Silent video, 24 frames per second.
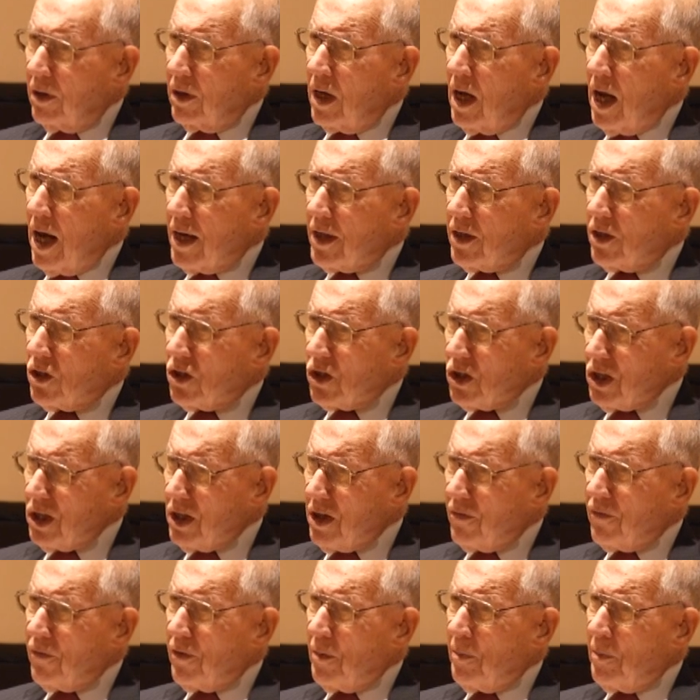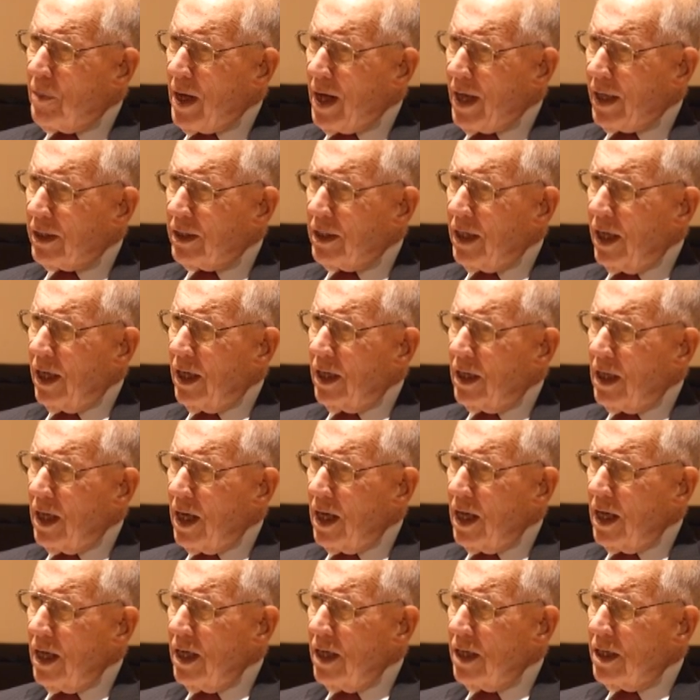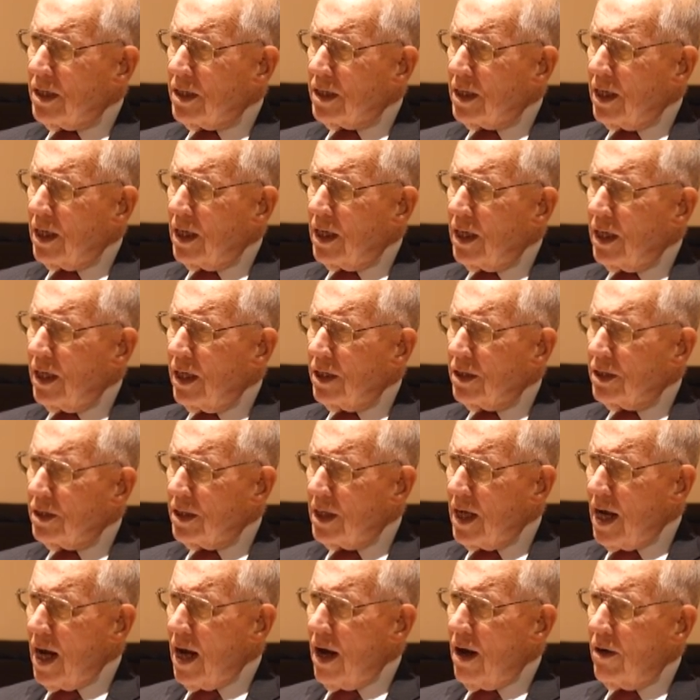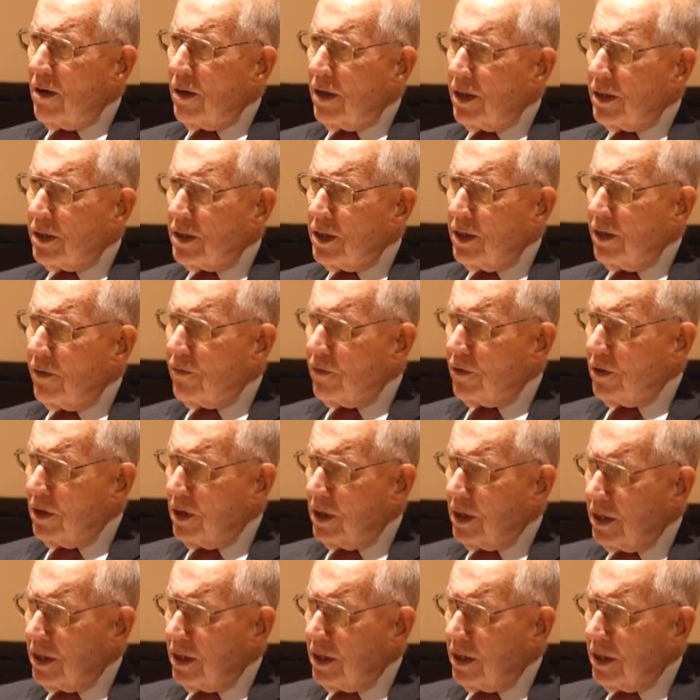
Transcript: lot tougher back then in the 80s than it is now. As difficult